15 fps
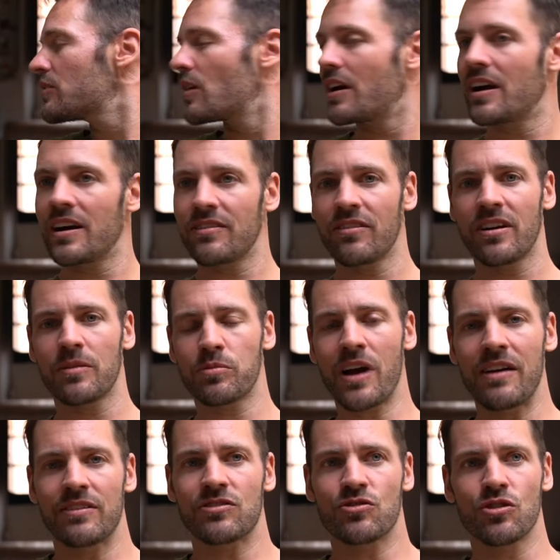You have
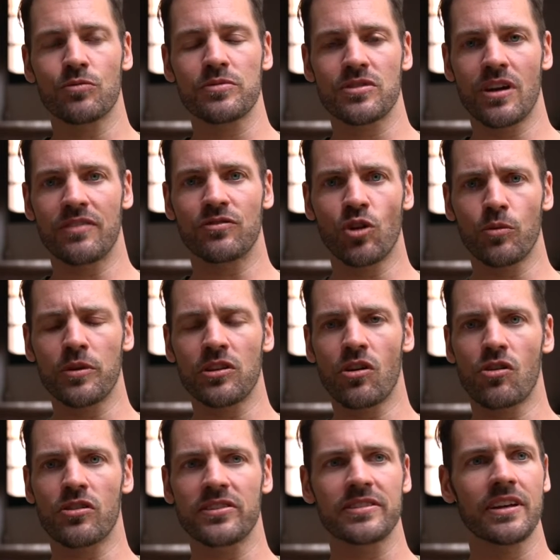private rooms, you have
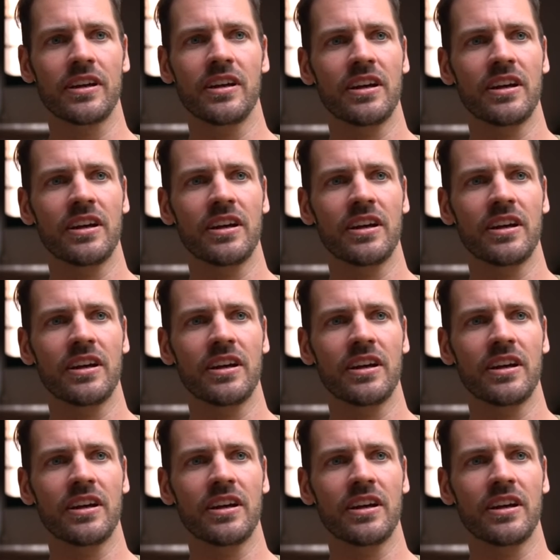dormitories,